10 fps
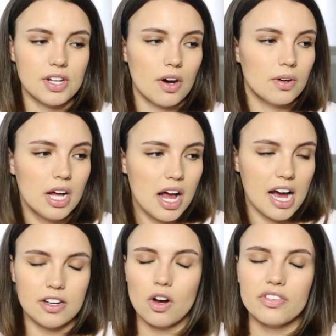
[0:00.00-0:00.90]
So
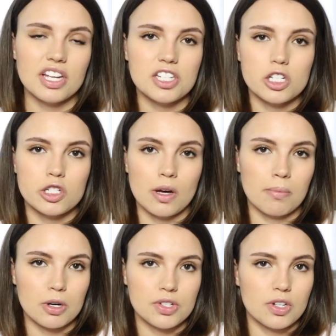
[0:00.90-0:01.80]
I know that's just a
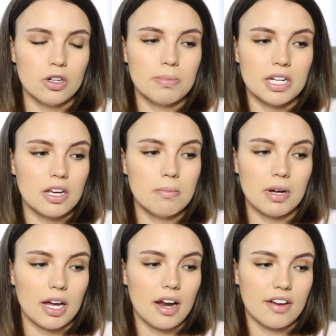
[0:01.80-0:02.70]
personal opinion,
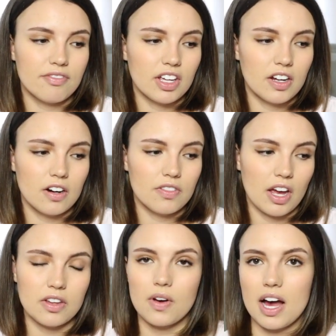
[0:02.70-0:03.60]
but I figured
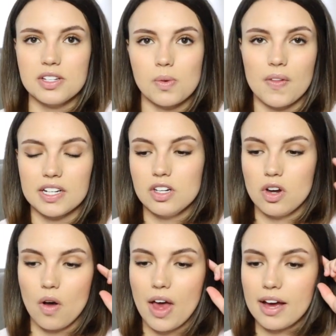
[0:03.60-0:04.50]
that you guys would like to
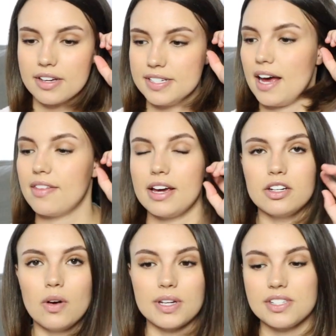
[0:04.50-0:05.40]
know that because I
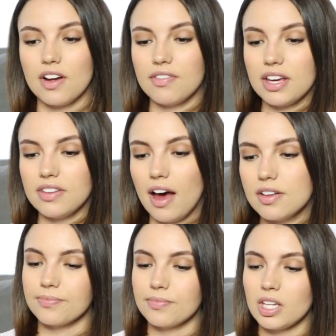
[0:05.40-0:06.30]
like knowing stuff like
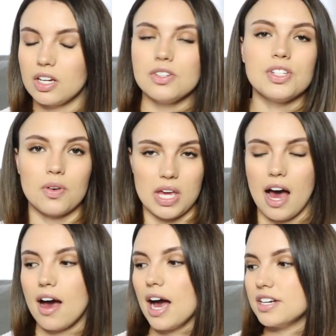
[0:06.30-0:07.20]
that. So
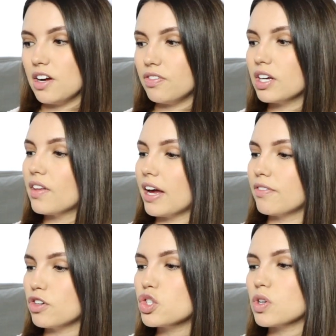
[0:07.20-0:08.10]
yeah, I definitely like
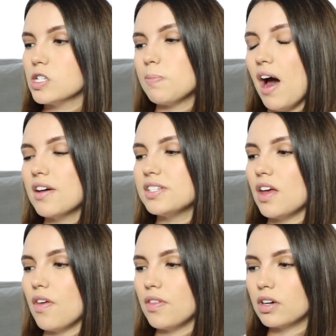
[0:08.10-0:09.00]
first response,
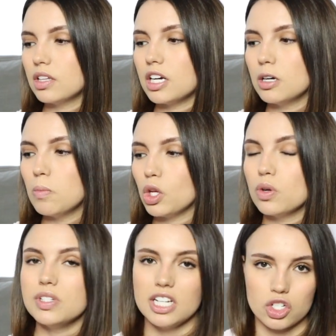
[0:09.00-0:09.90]
and then the clear
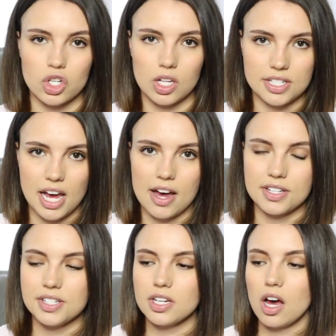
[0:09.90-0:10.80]
blue digital
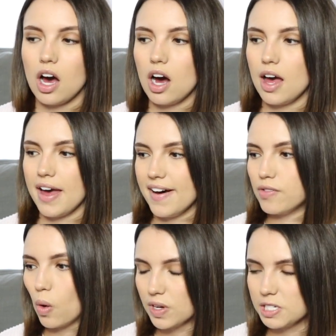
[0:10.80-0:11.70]
test have
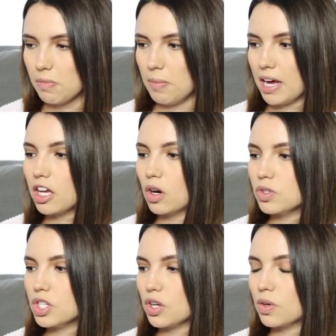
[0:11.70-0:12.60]
always been my
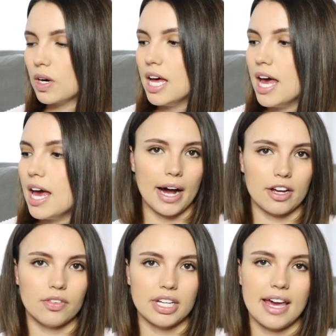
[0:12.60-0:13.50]
go-to.
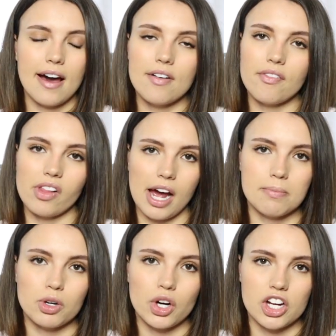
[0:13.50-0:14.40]
I only have line
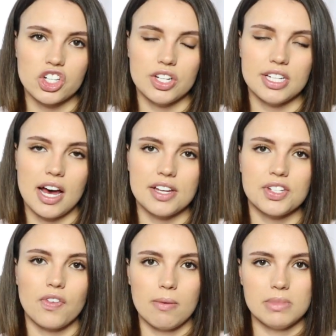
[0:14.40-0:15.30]
progression tests
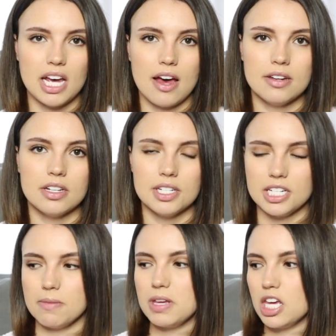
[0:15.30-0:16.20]
from 10
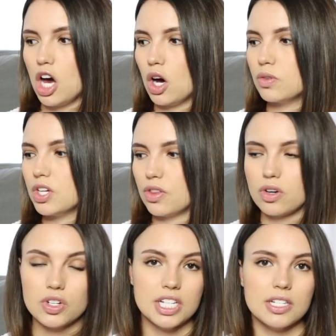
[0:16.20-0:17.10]
DPO to
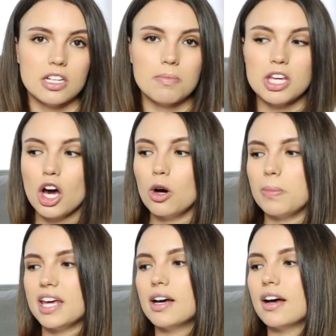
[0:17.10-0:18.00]
13 DPO
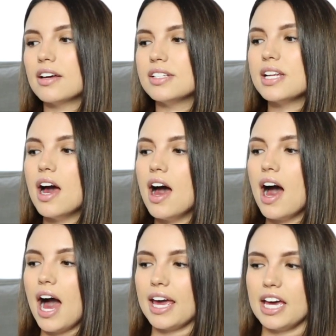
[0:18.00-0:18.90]
because
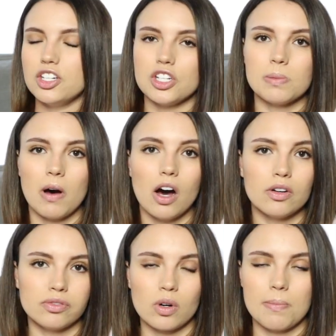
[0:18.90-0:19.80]
I had just bought a
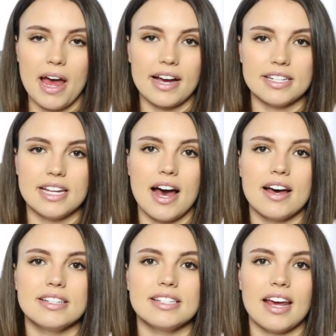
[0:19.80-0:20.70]
4-pack of
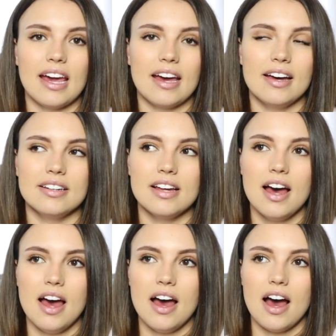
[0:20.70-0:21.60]
tests and
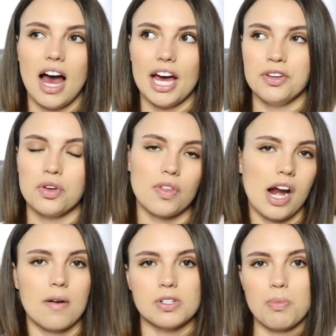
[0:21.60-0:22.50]
I knew that
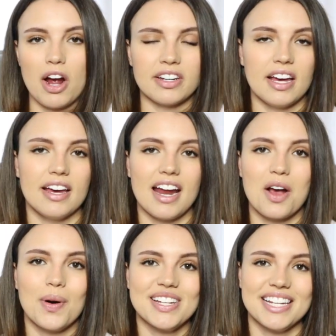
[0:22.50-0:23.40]
I was pregnant and
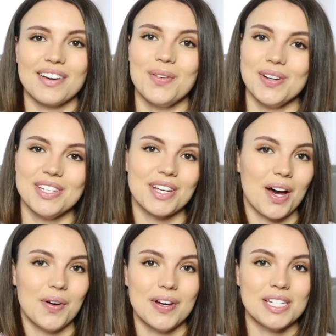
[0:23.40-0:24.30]
I wasn't going to
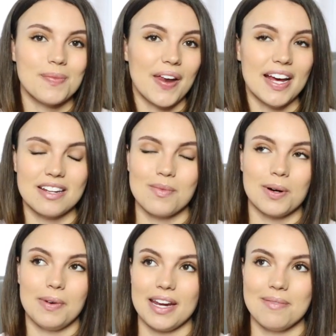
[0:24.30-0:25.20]
go and spend any more
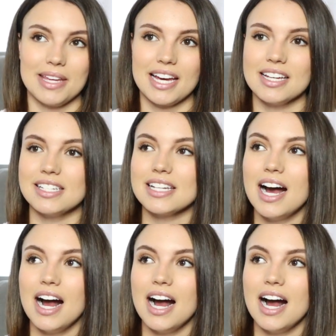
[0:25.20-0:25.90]
money because,